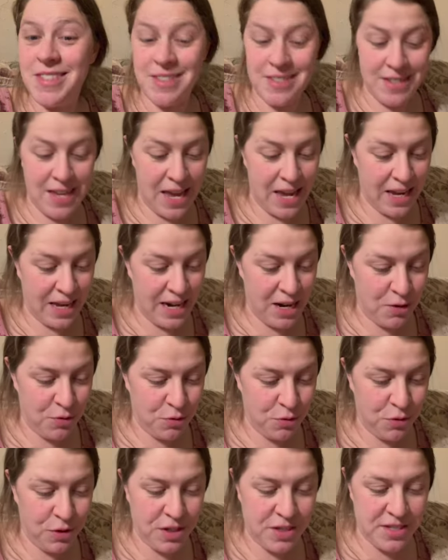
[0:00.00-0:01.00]
hanging out
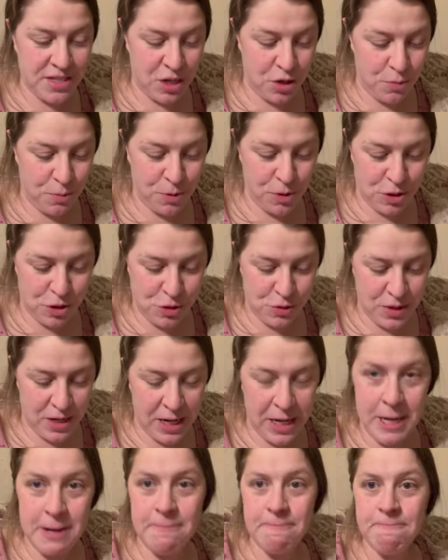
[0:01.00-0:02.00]
through this. I hope you're enjoying
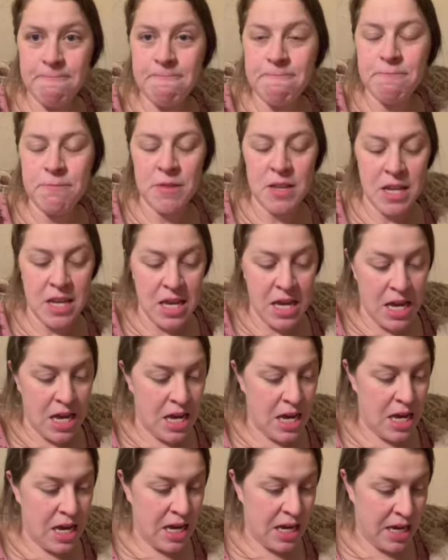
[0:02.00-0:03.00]
it.
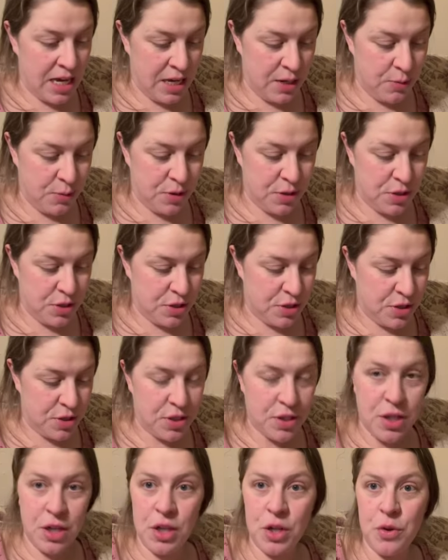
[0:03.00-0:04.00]
I was just
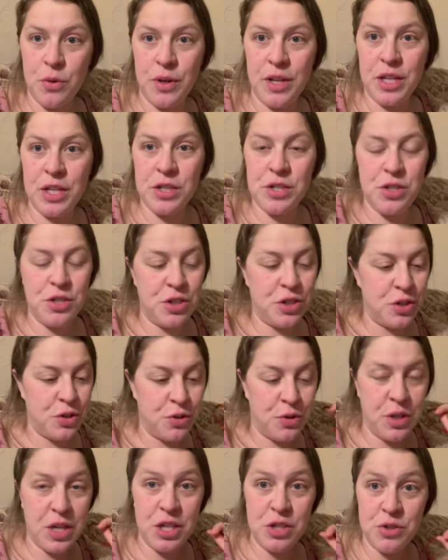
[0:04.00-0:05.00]
going
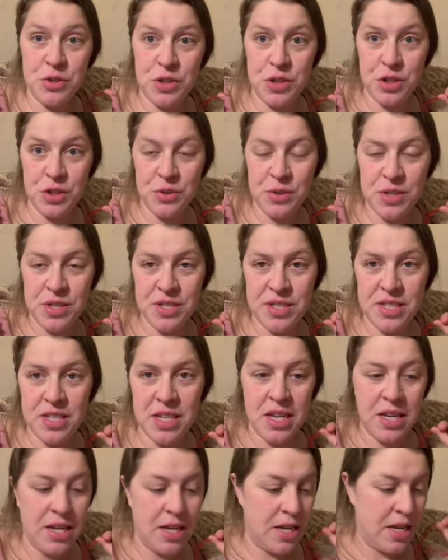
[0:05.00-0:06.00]
to introduce
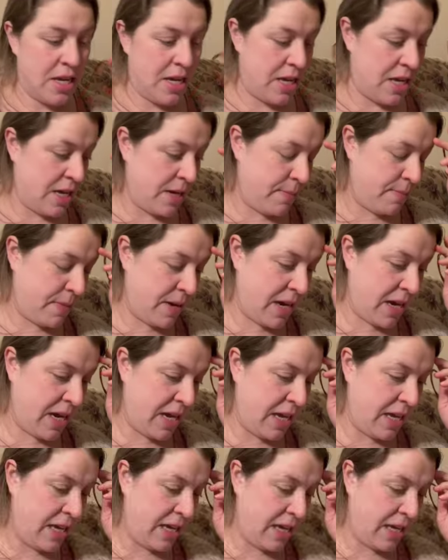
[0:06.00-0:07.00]

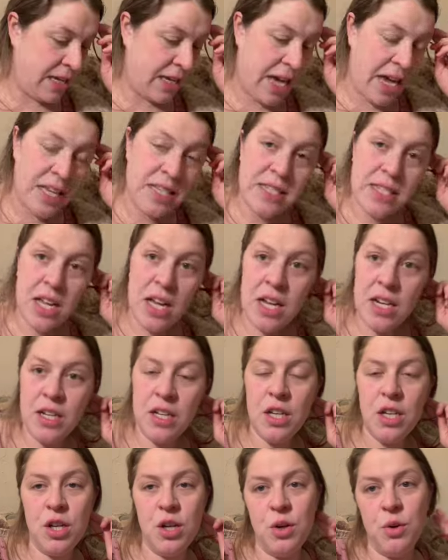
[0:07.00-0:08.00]
my cast on,
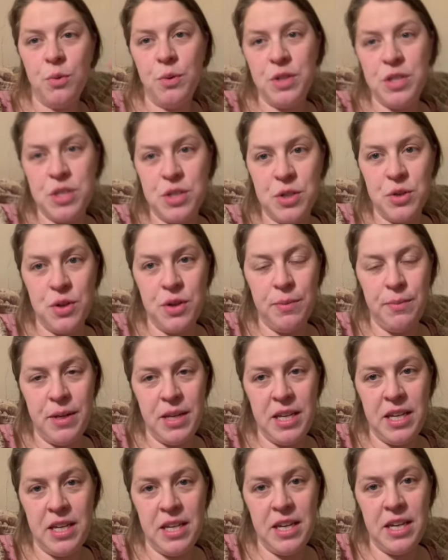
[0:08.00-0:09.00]
which is going to
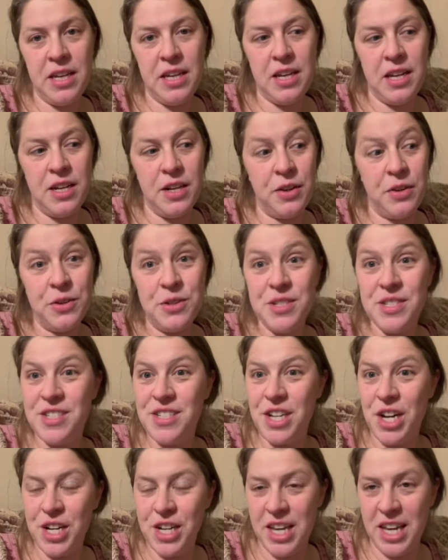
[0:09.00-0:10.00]
be another
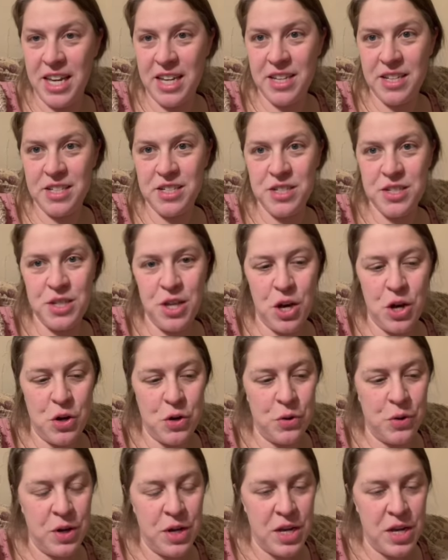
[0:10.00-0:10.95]
stocking. So